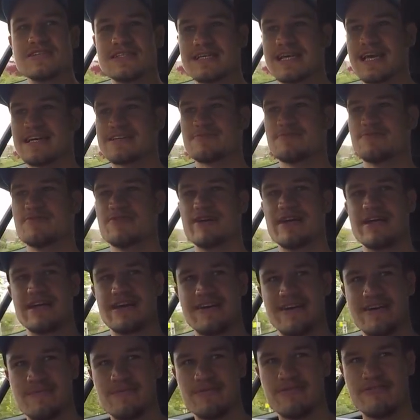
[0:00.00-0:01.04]
The Yas
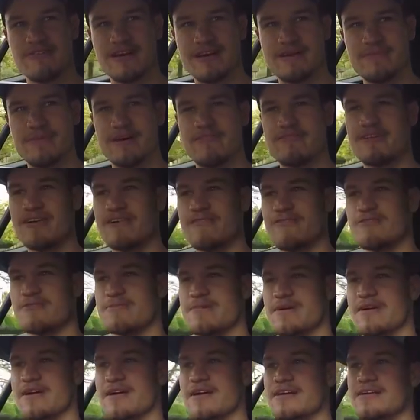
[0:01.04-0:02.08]
Marina M3 in my
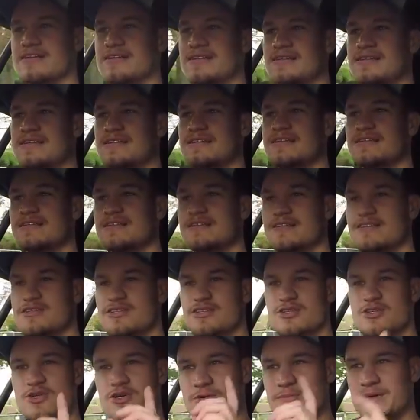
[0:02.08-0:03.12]
rearview mirror
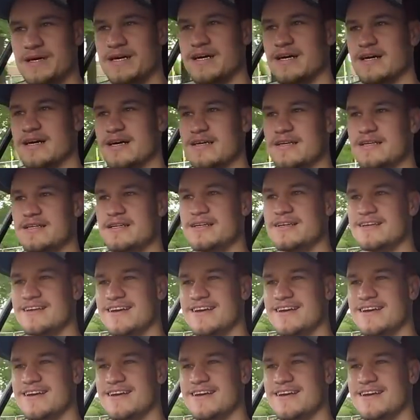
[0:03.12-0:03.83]
just caught my eye.